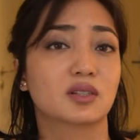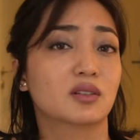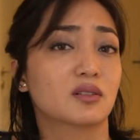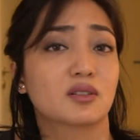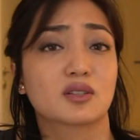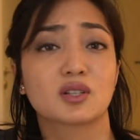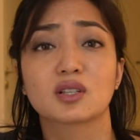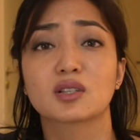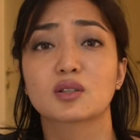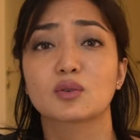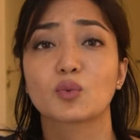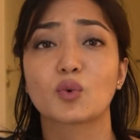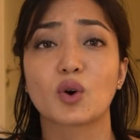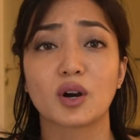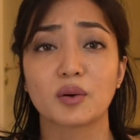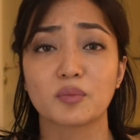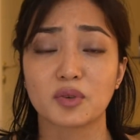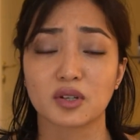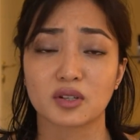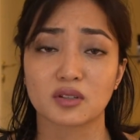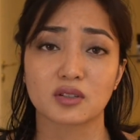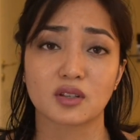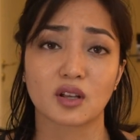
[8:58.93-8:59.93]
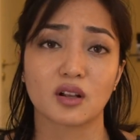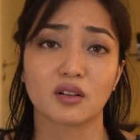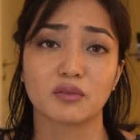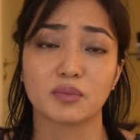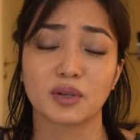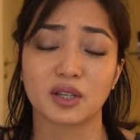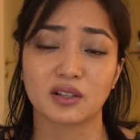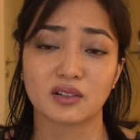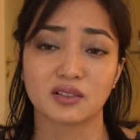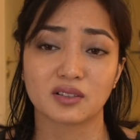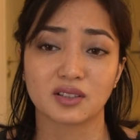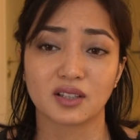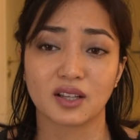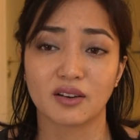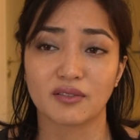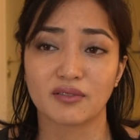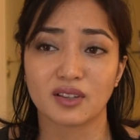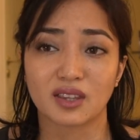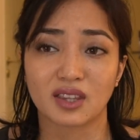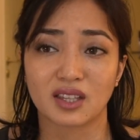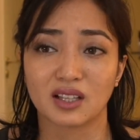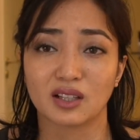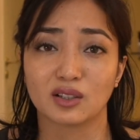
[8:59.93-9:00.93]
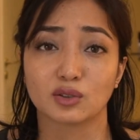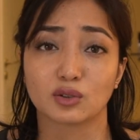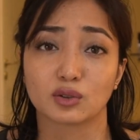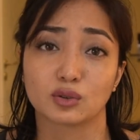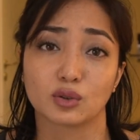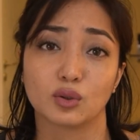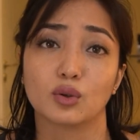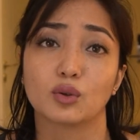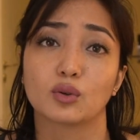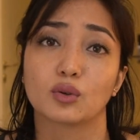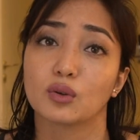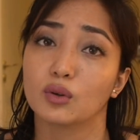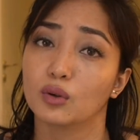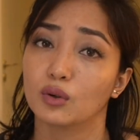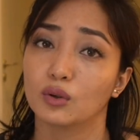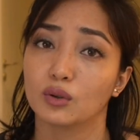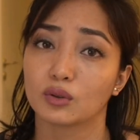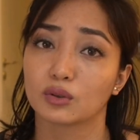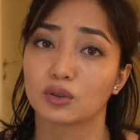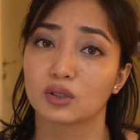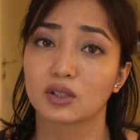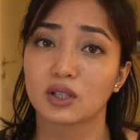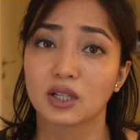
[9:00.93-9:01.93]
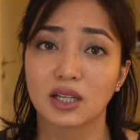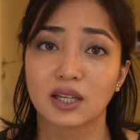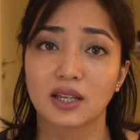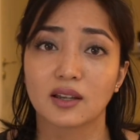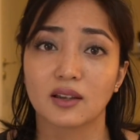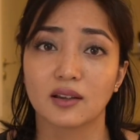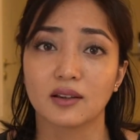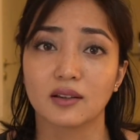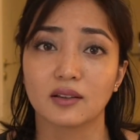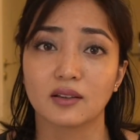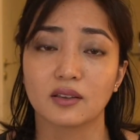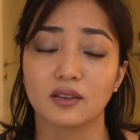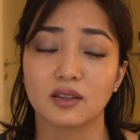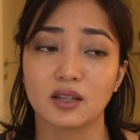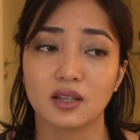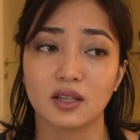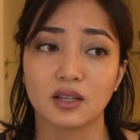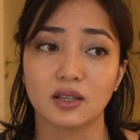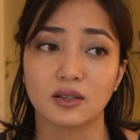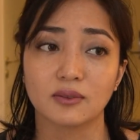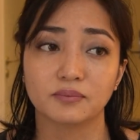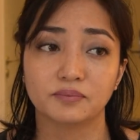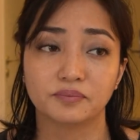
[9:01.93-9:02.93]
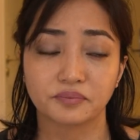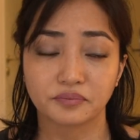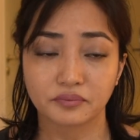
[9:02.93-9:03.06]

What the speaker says: just warm yourself, because everything is so cold in the